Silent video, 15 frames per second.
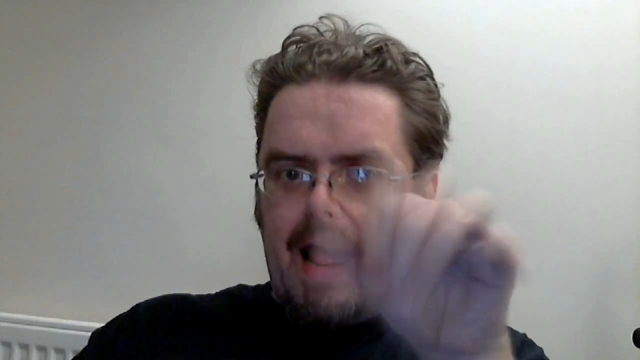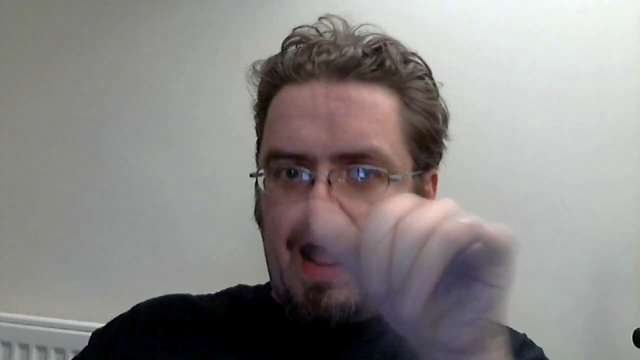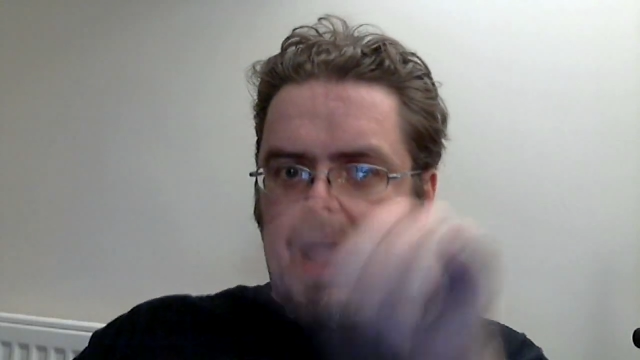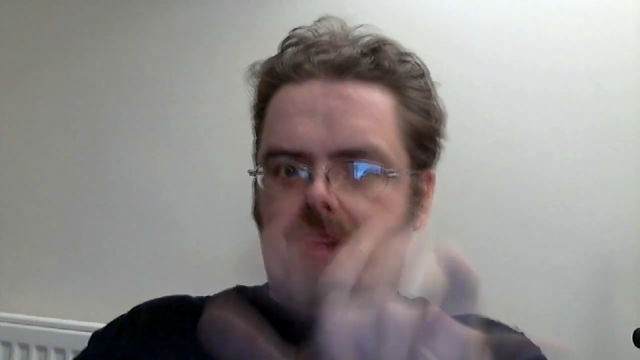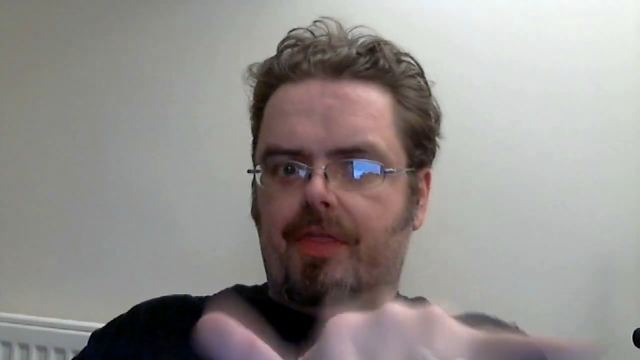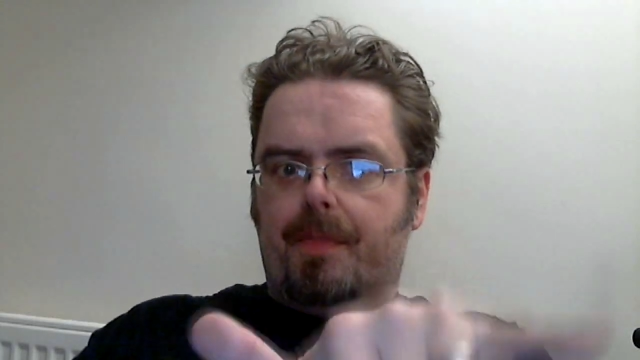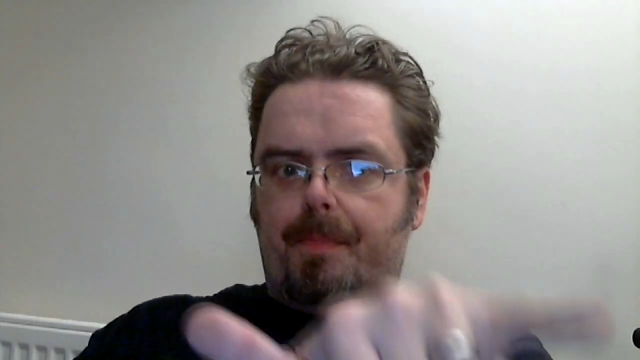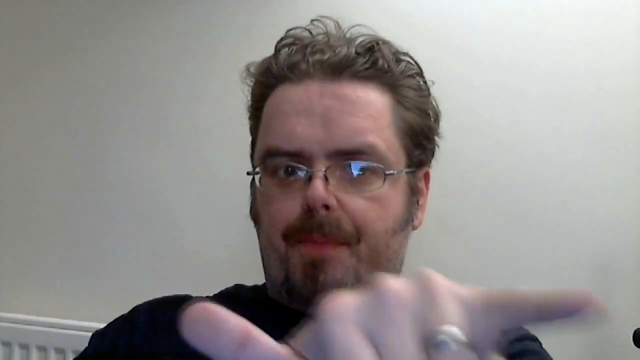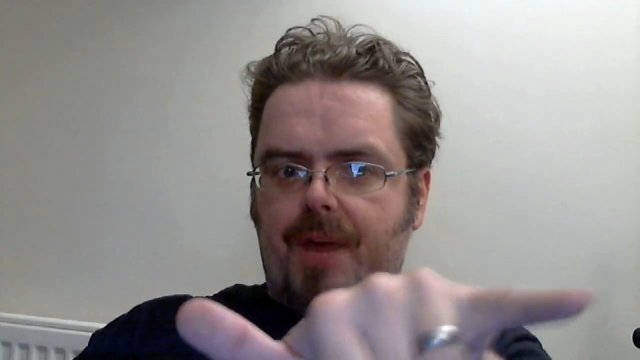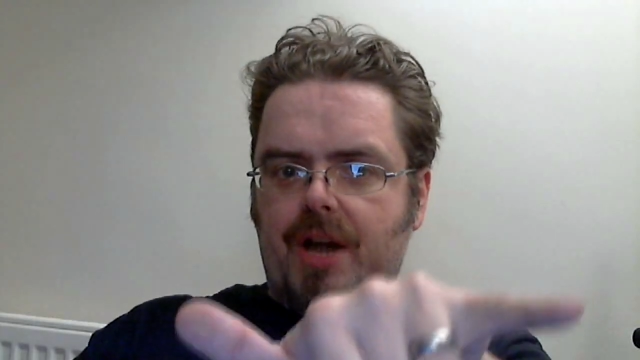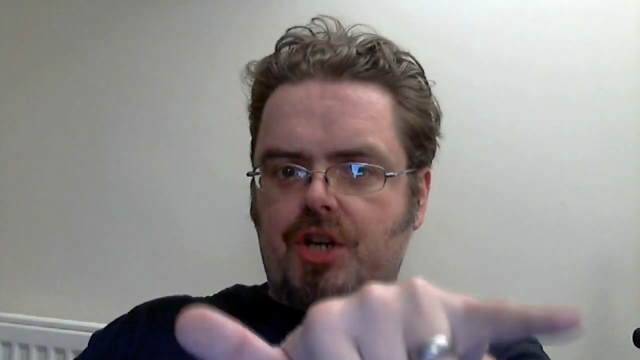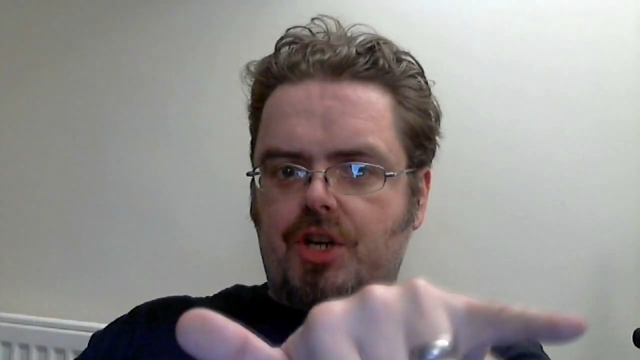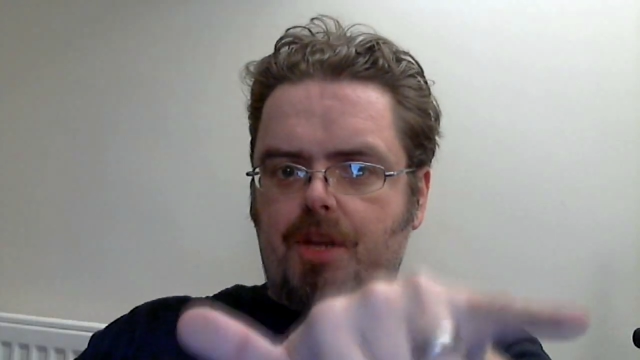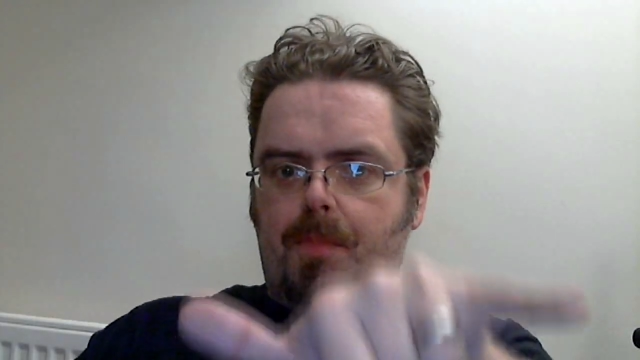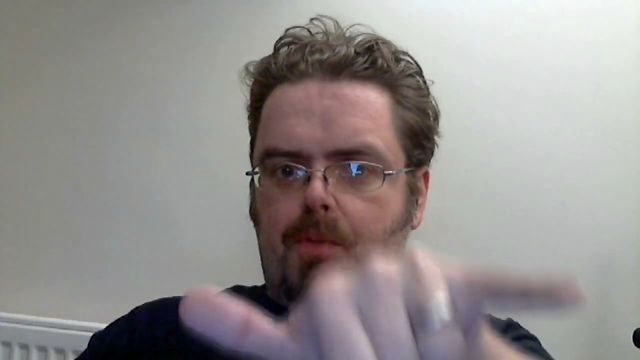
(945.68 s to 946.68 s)
and the
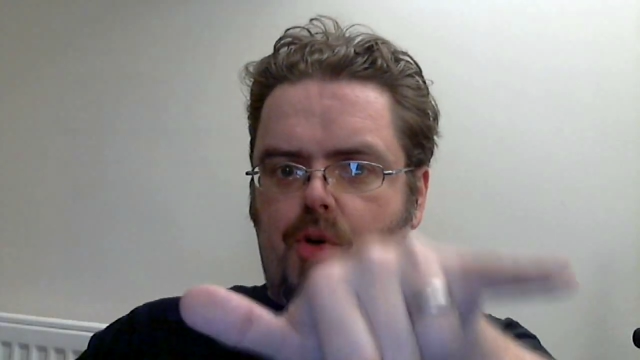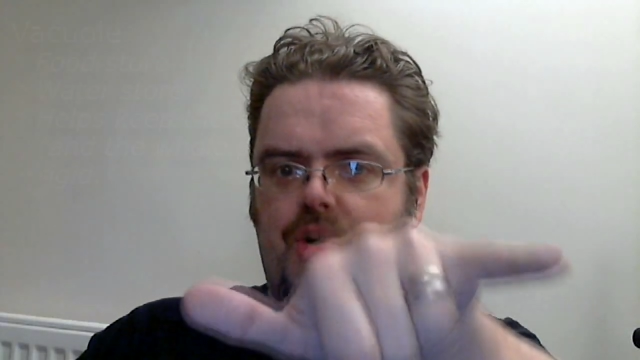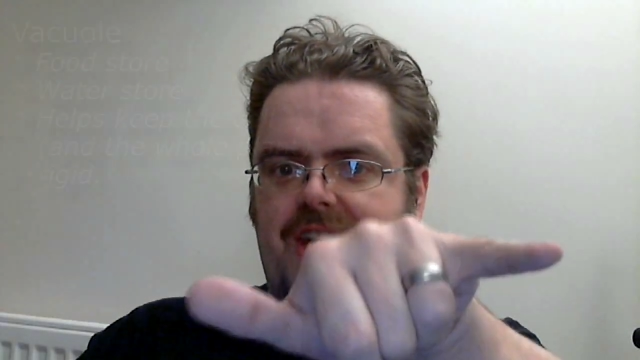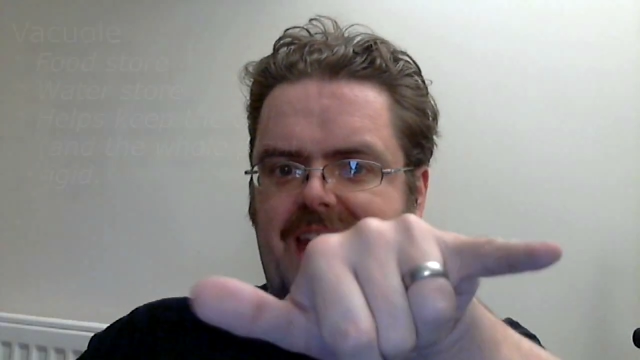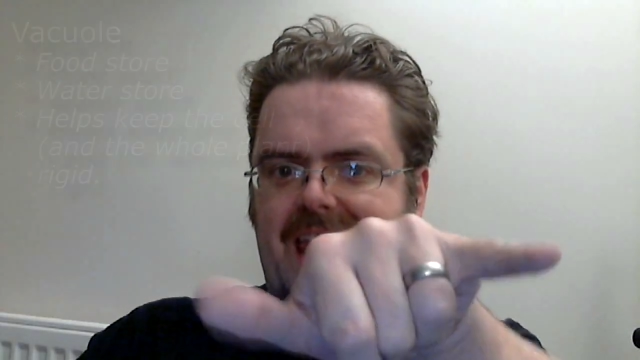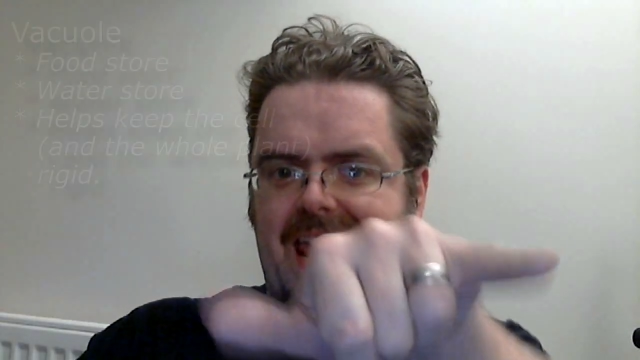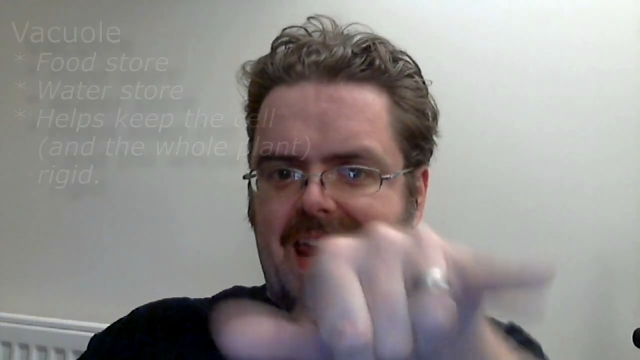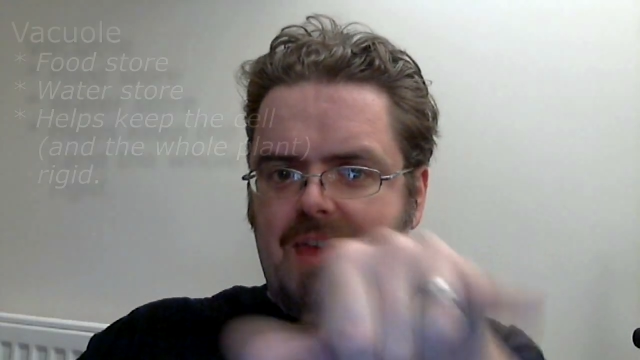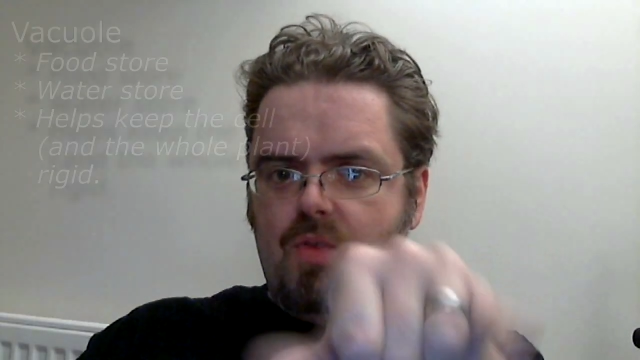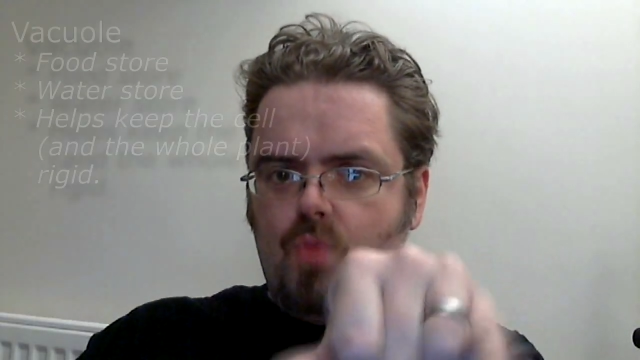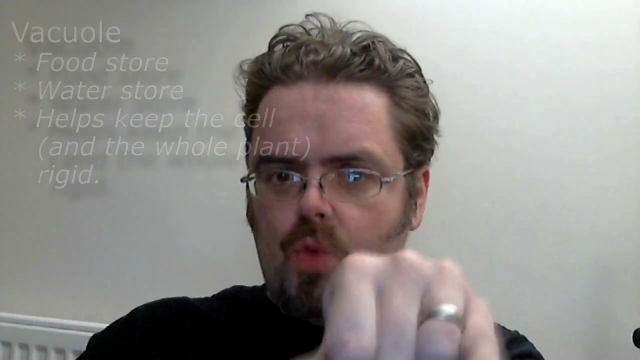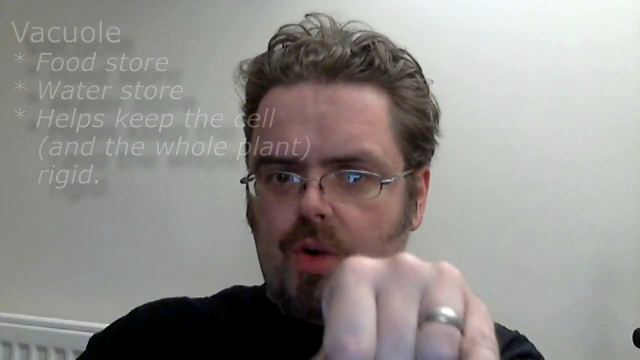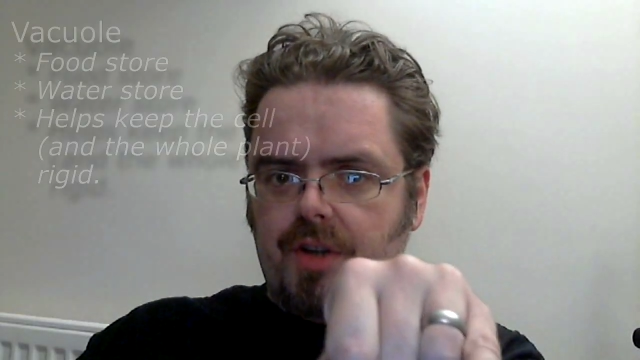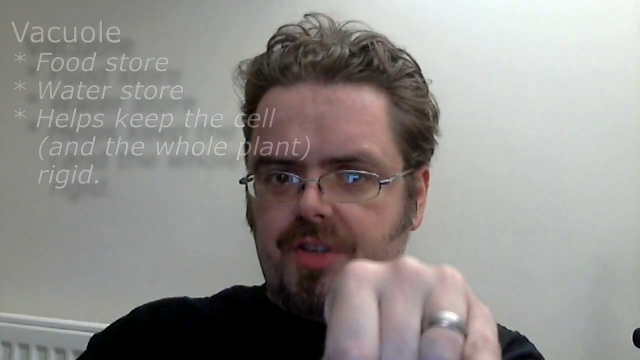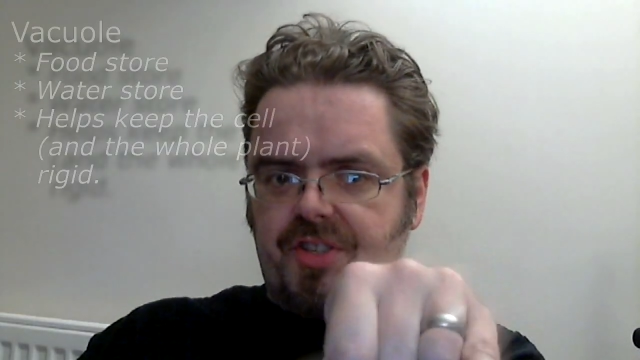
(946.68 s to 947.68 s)
pressure pushing
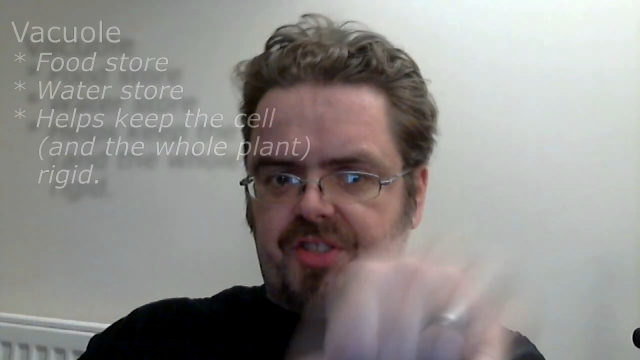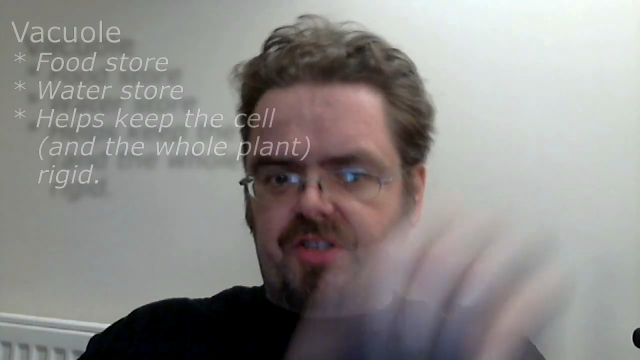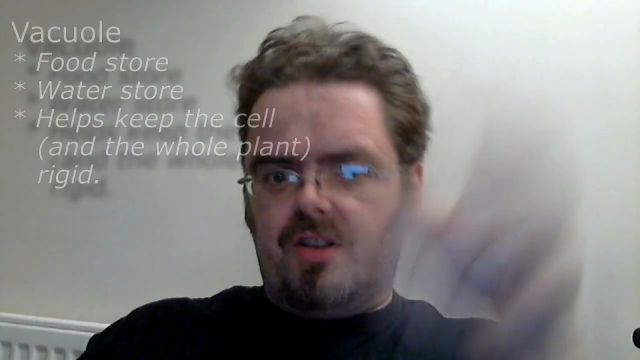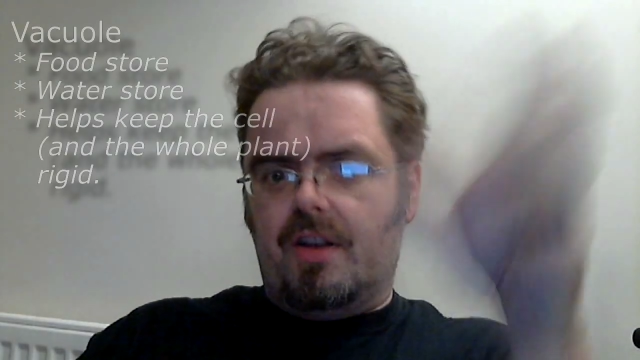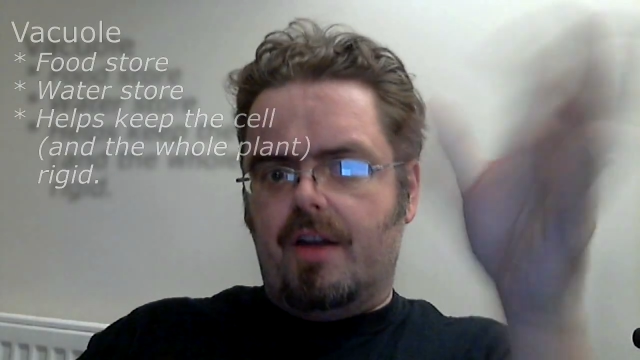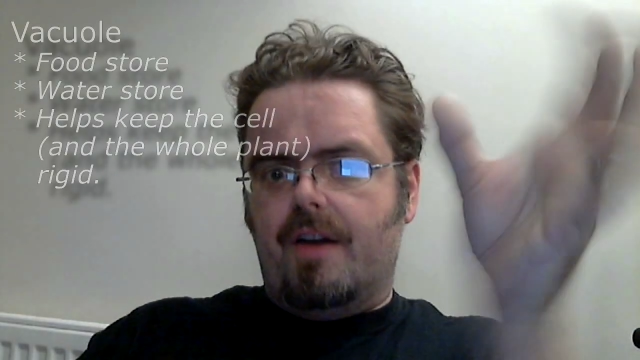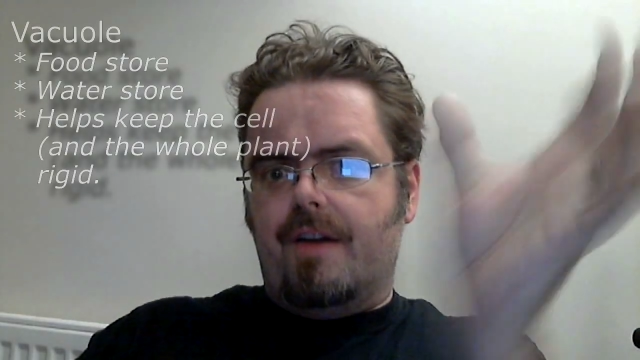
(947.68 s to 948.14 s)
inwards